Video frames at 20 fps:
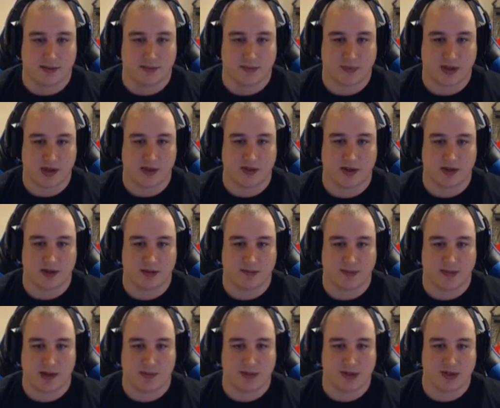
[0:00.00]
giving up
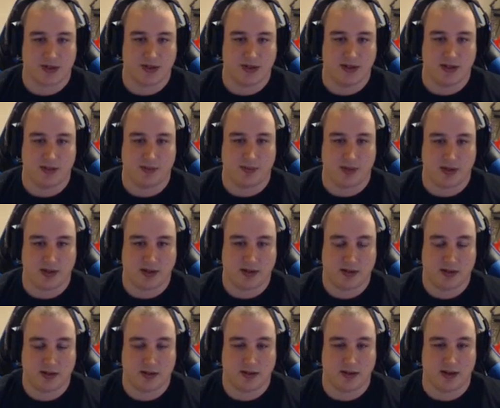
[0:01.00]
that much DP
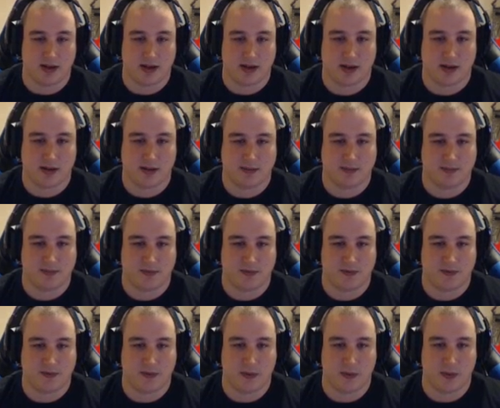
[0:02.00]

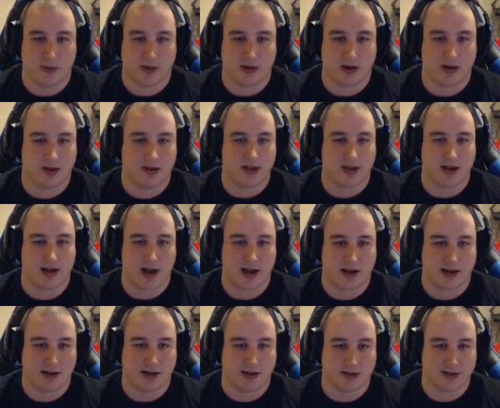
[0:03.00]
for all that
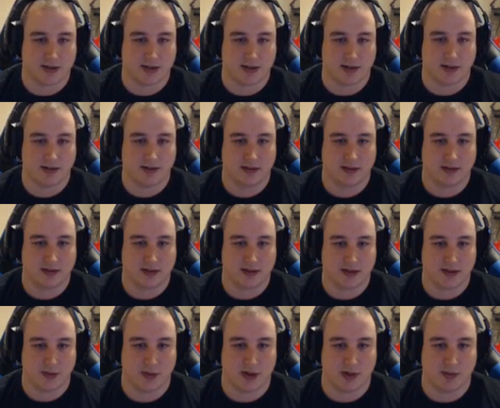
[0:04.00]
accuracy, because
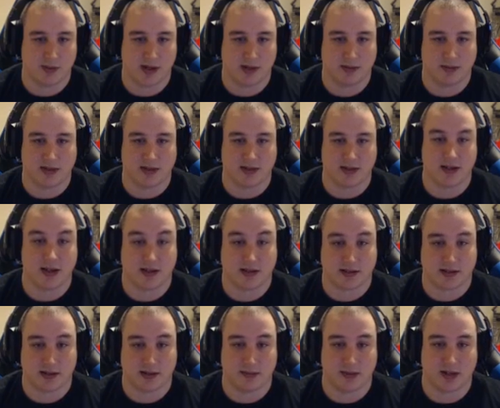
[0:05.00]
you want to be able to take
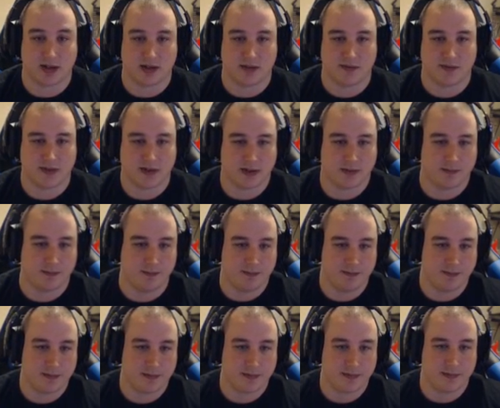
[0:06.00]
some to give some.
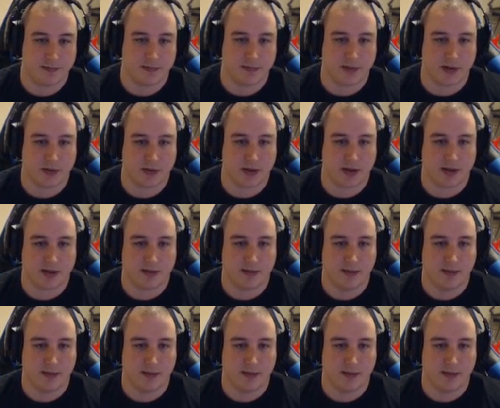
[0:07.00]
Okay.